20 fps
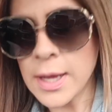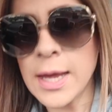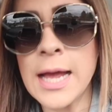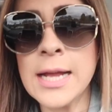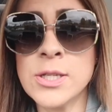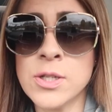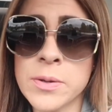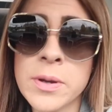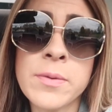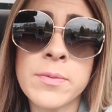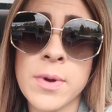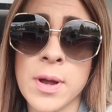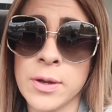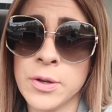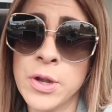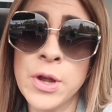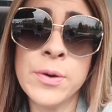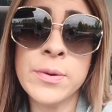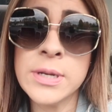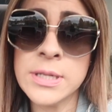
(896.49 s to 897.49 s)
And don't get me
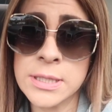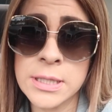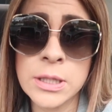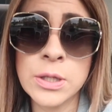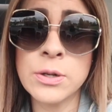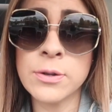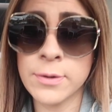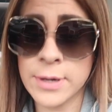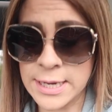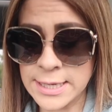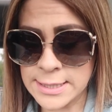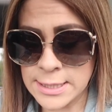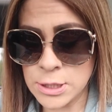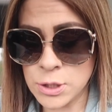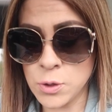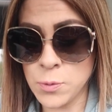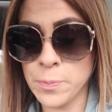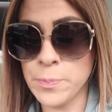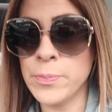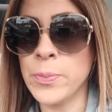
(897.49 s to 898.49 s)
wrong, Noah's a little crazy
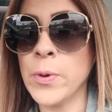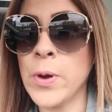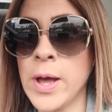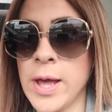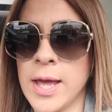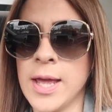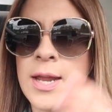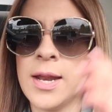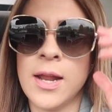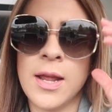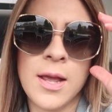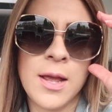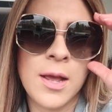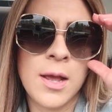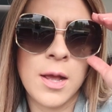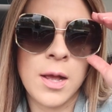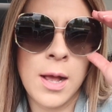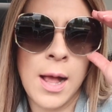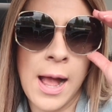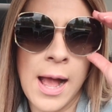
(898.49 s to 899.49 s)
too, but
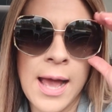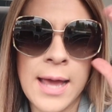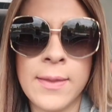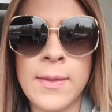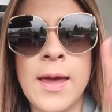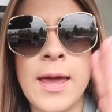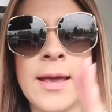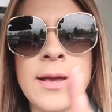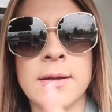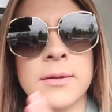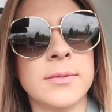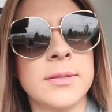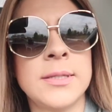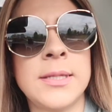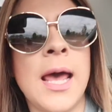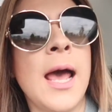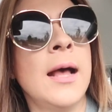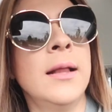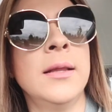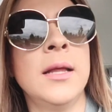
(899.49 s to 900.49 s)
I like
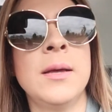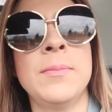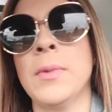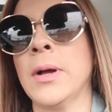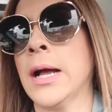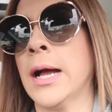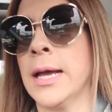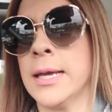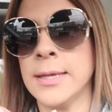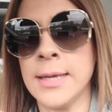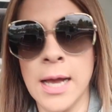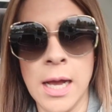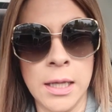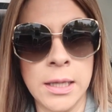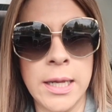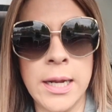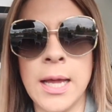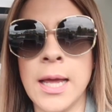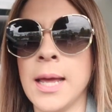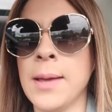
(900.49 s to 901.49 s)
tell him, I
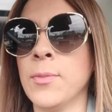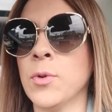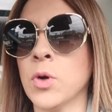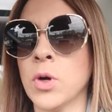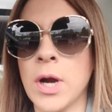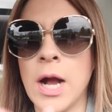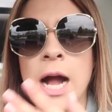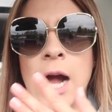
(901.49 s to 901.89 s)
yell at him, or